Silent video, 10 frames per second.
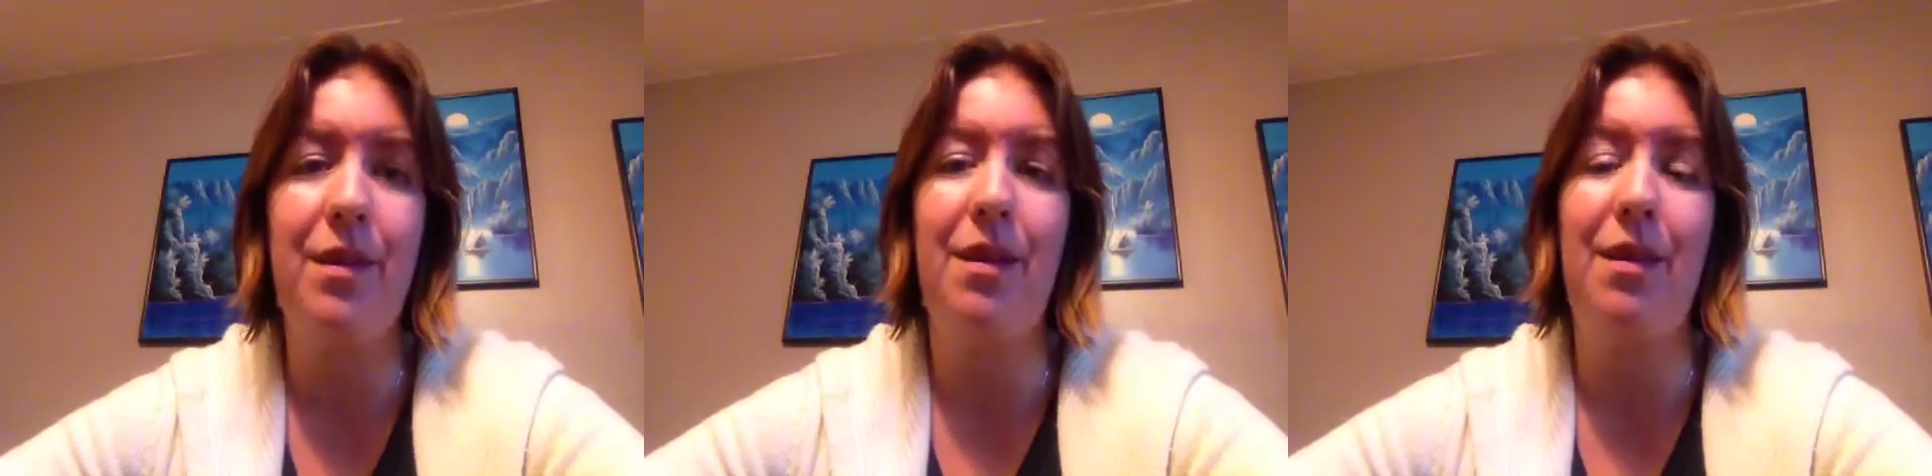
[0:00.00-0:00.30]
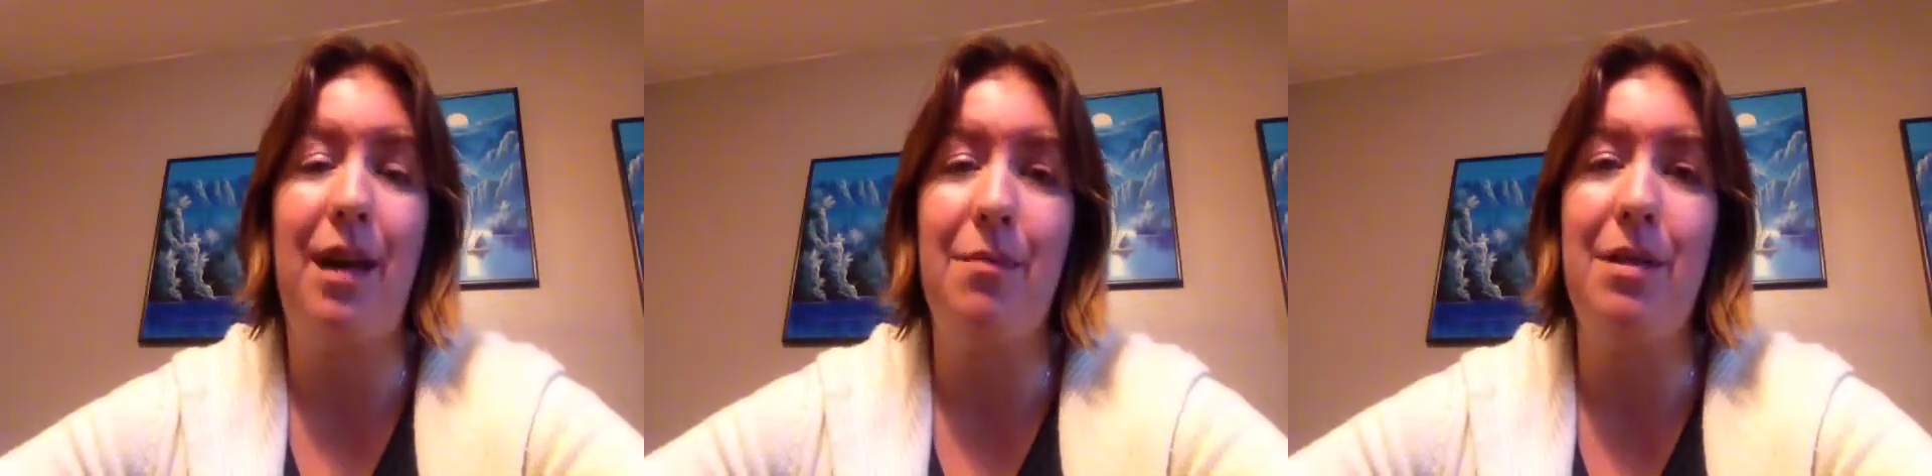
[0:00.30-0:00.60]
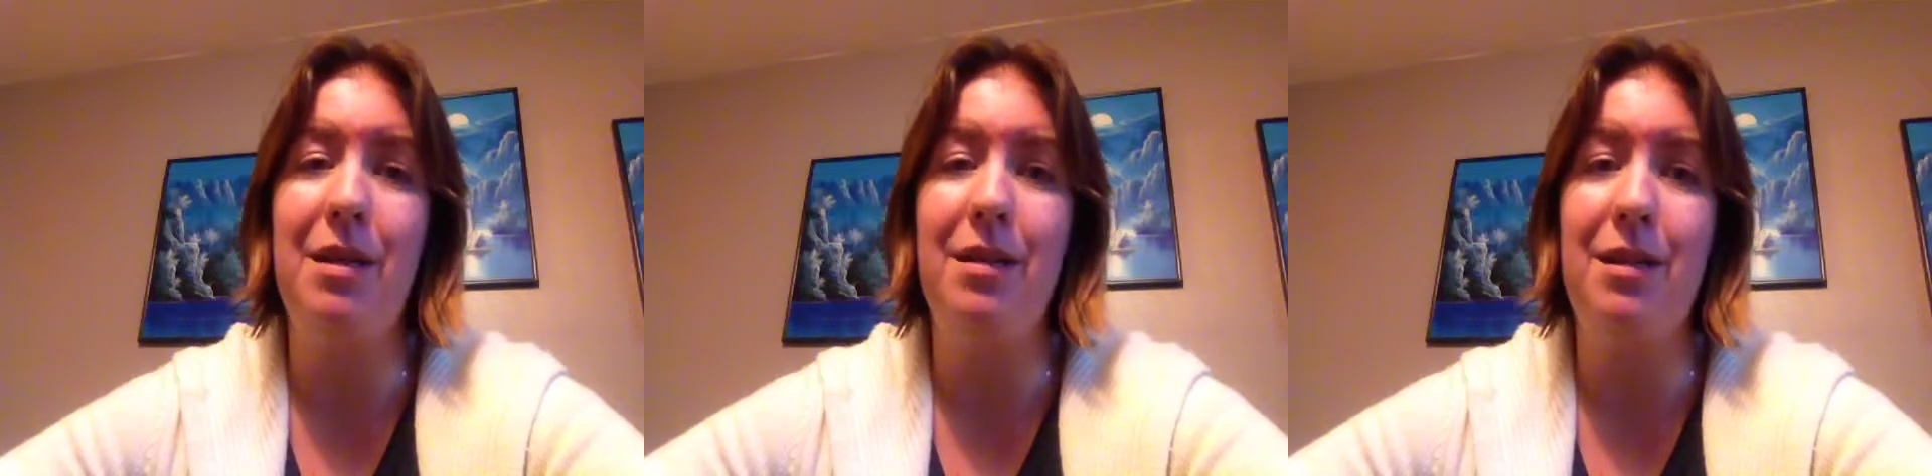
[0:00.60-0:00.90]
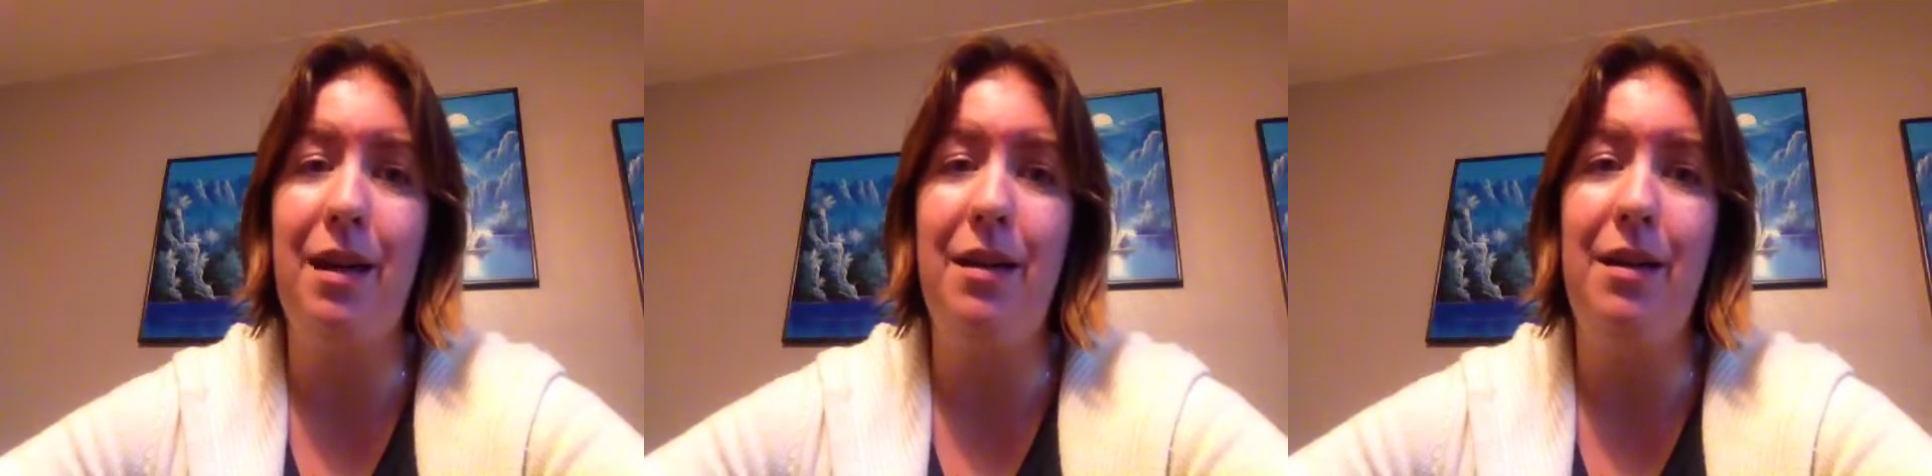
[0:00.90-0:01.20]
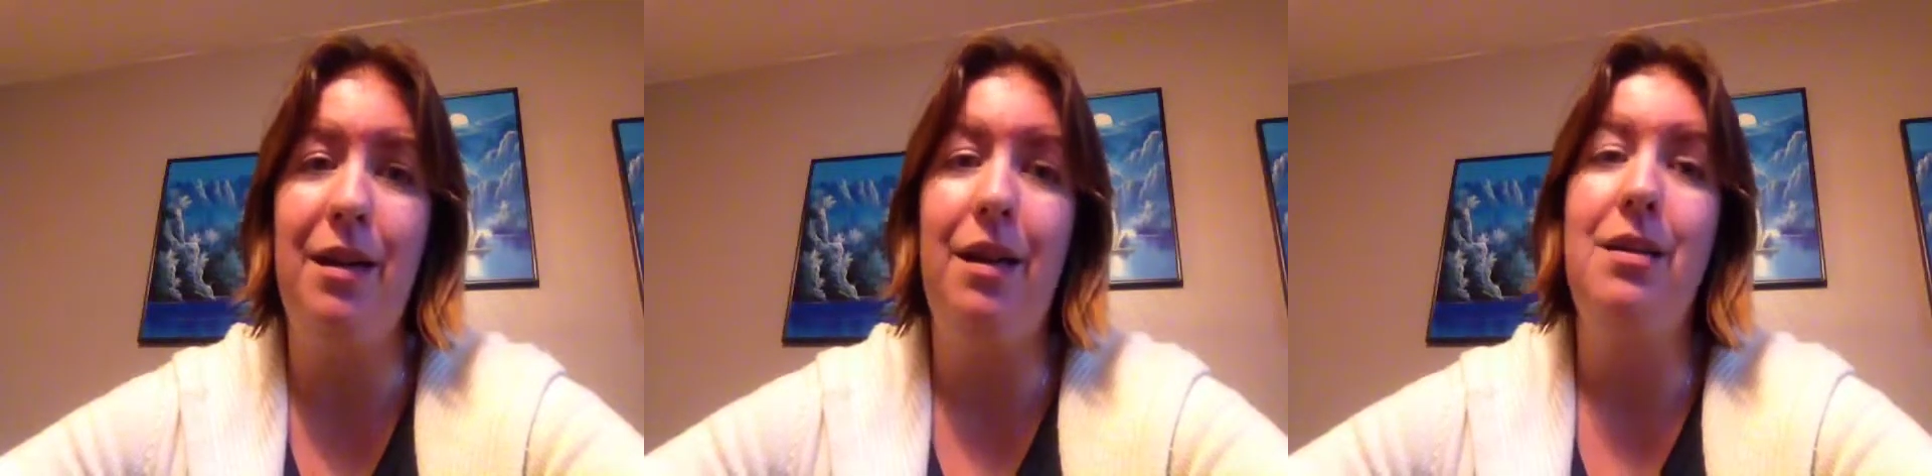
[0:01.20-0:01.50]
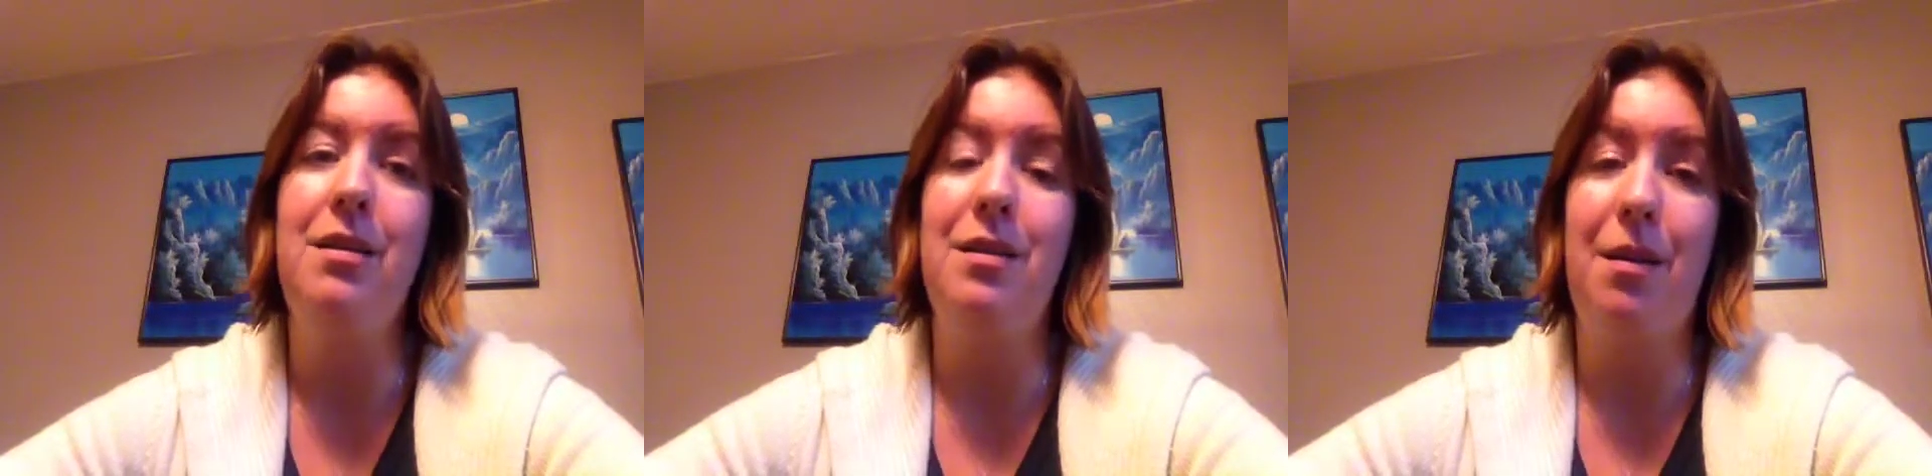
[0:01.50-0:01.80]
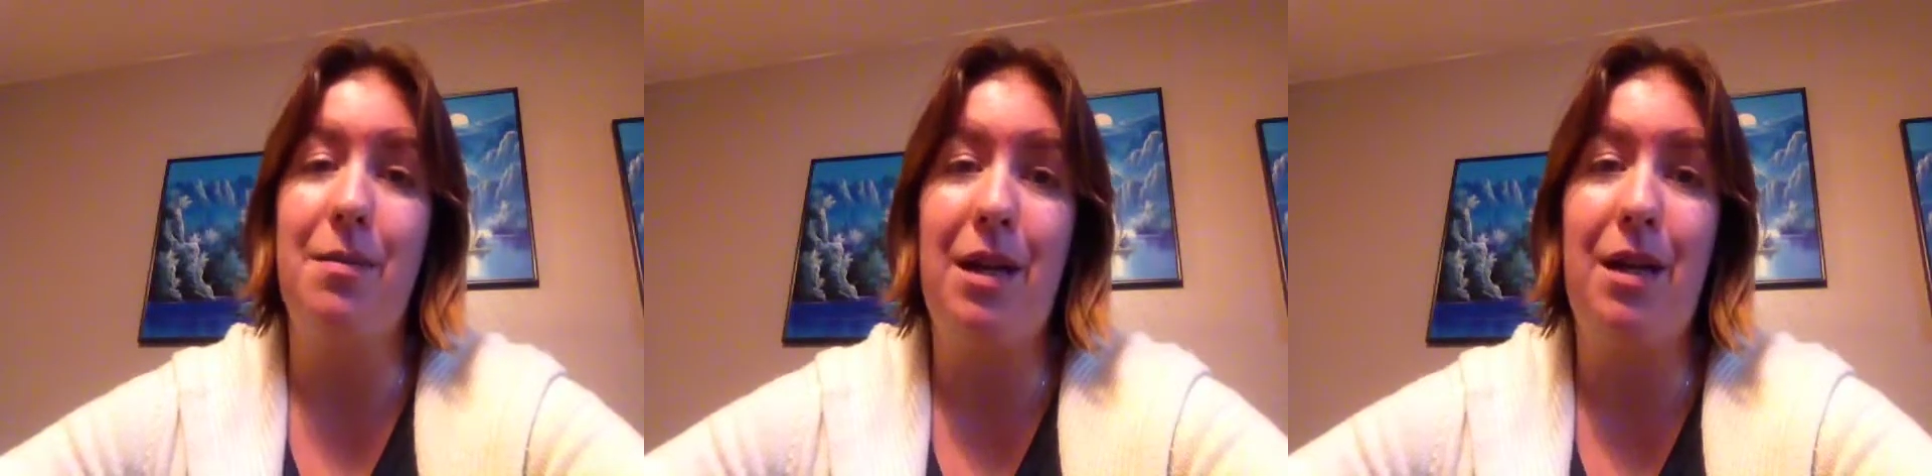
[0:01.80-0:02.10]
That being said,
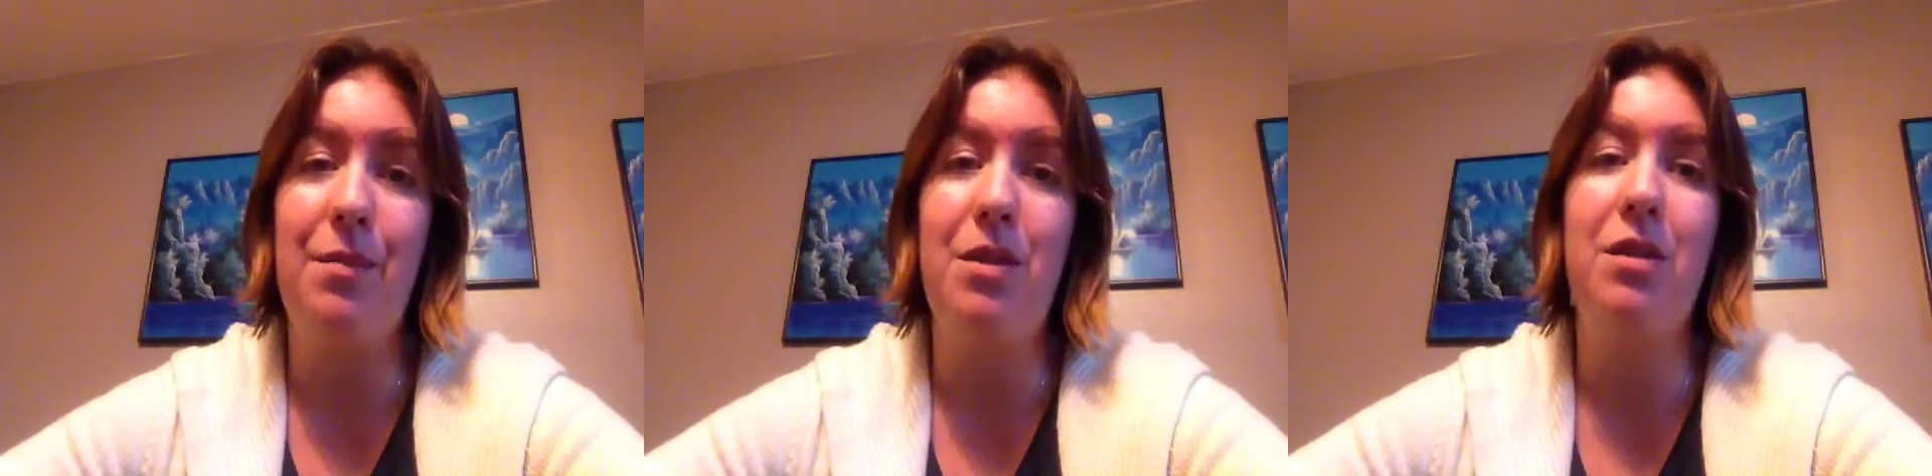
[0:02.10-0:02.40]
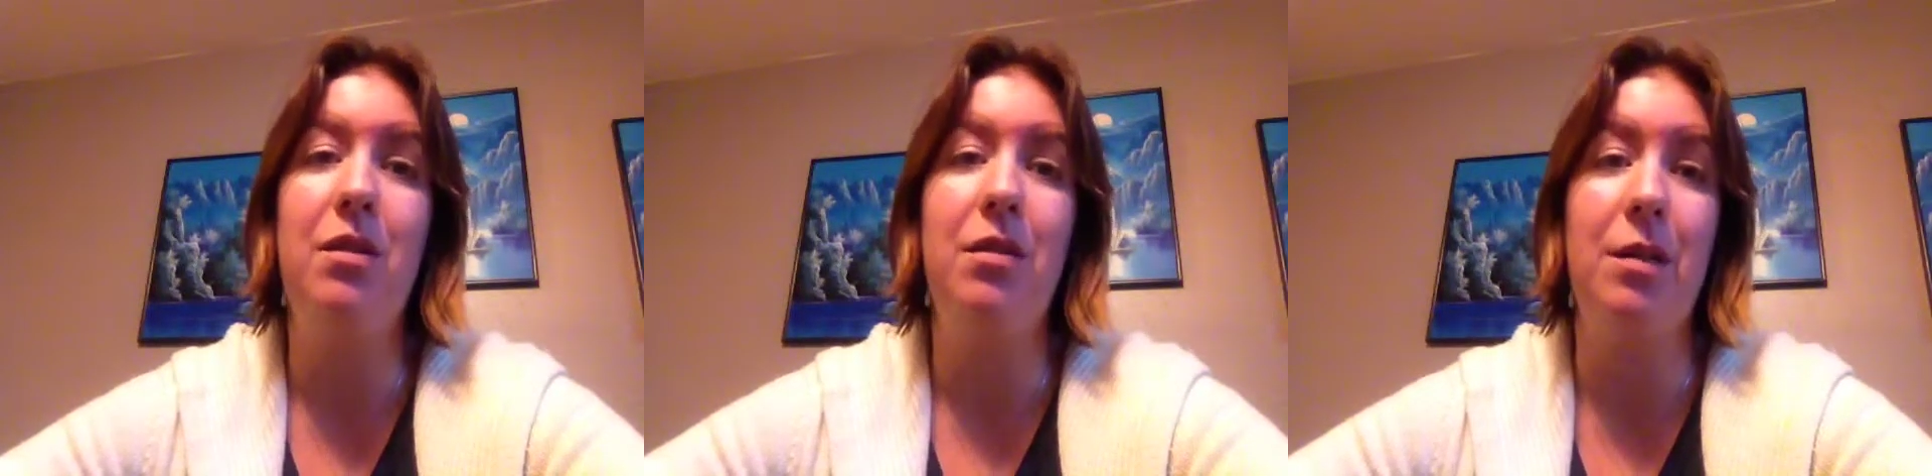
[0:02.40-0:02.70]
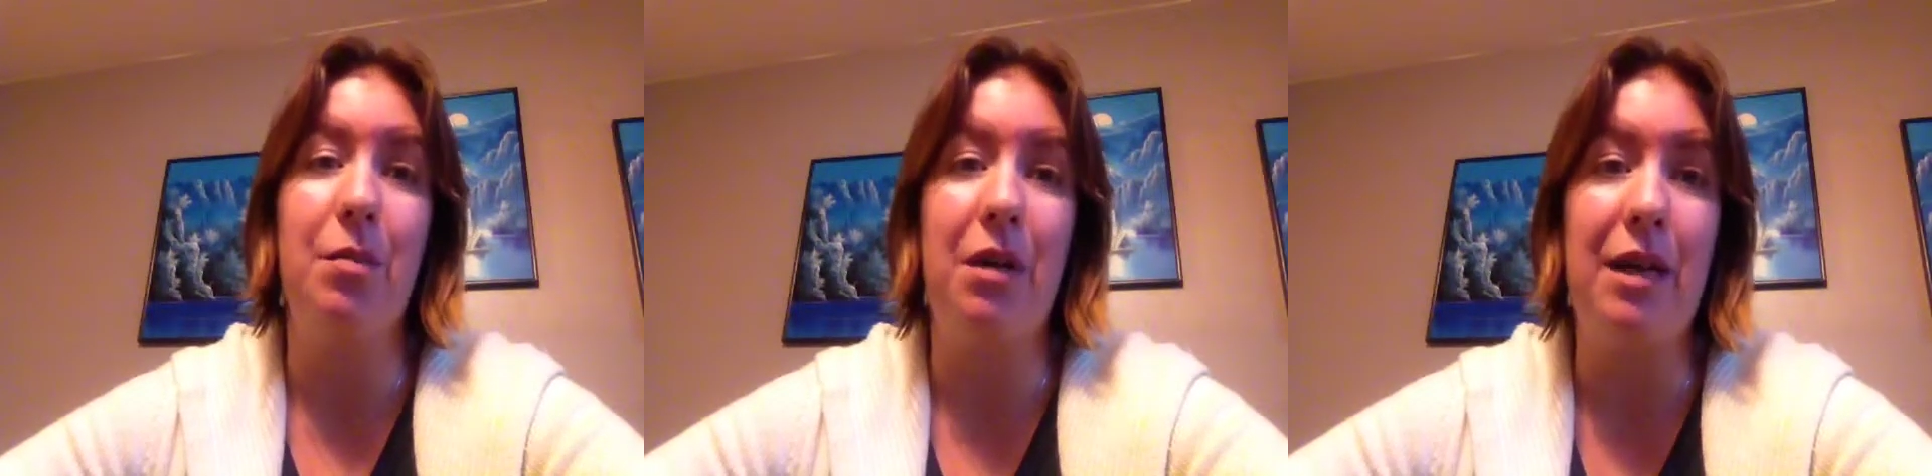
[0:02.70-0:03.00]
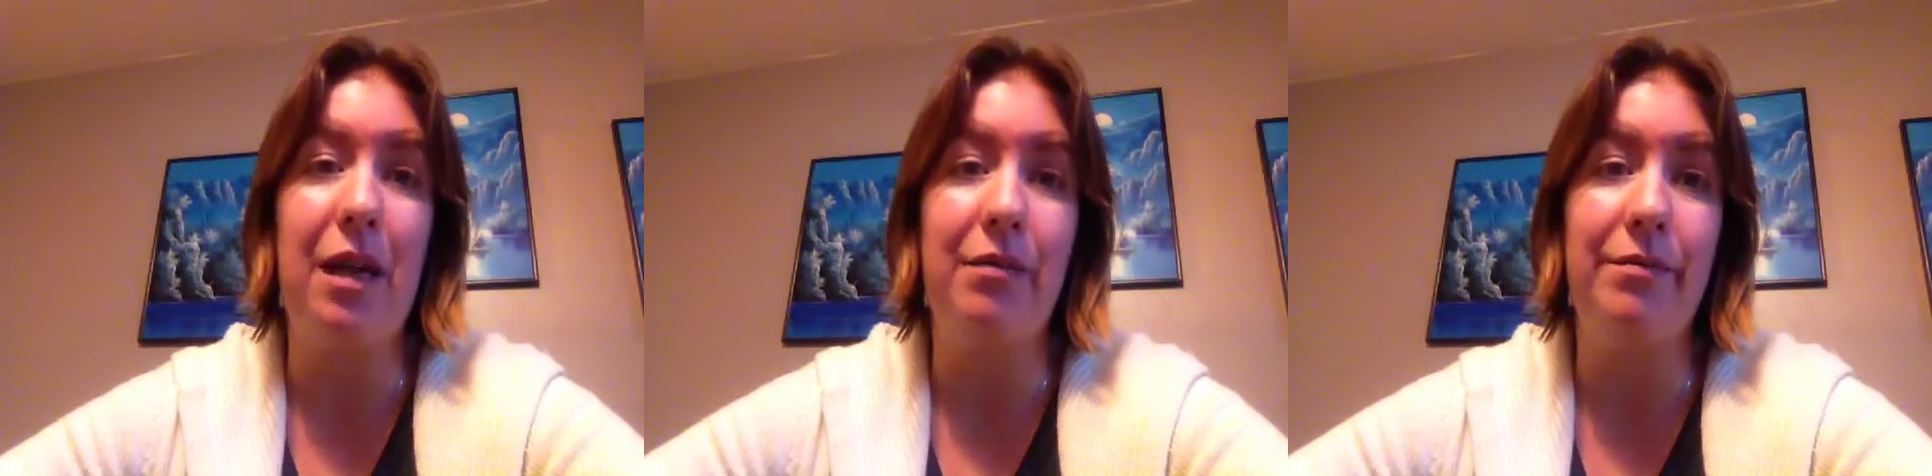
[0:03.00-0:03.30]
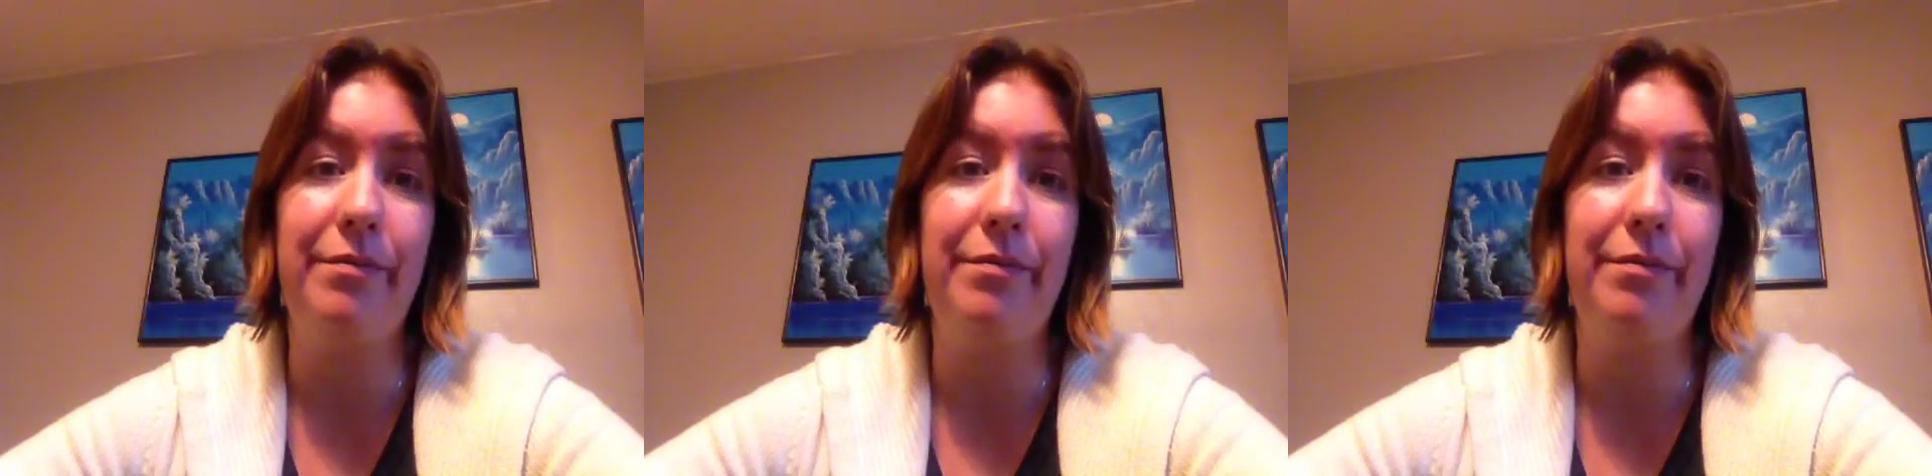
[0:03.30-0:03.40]
sometimes you're going to break out.